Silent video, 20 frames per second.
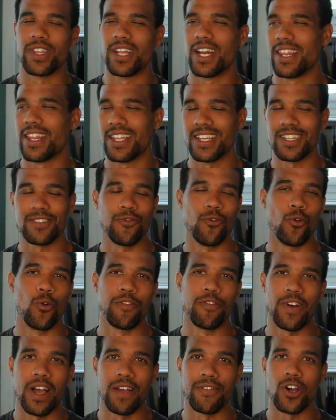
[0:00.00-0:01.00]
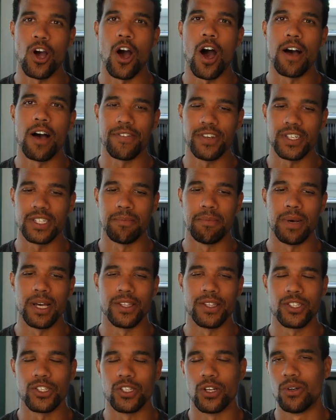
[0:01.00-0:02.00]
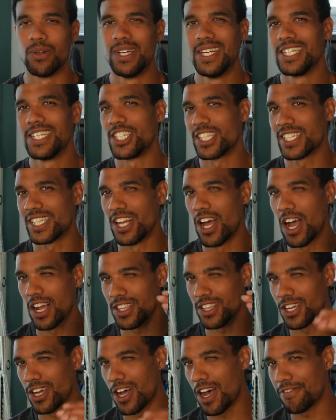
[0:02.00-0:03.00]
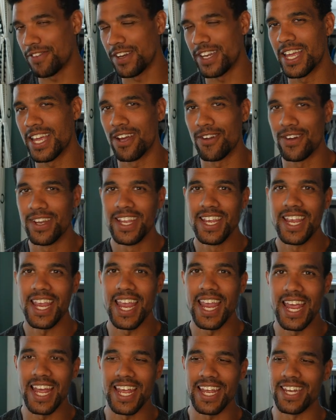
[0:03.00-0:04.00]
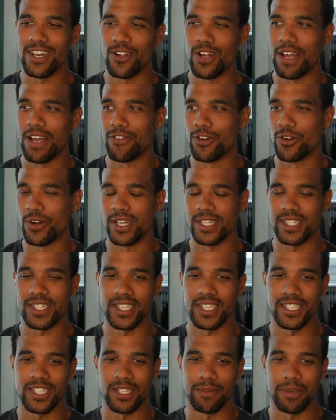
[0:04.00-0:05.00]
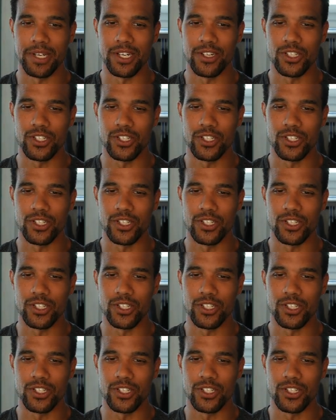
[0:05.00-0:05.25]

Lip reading: I think it's 4 or 5 coffees a month. So just knock the coffee down and you'll have a great system here.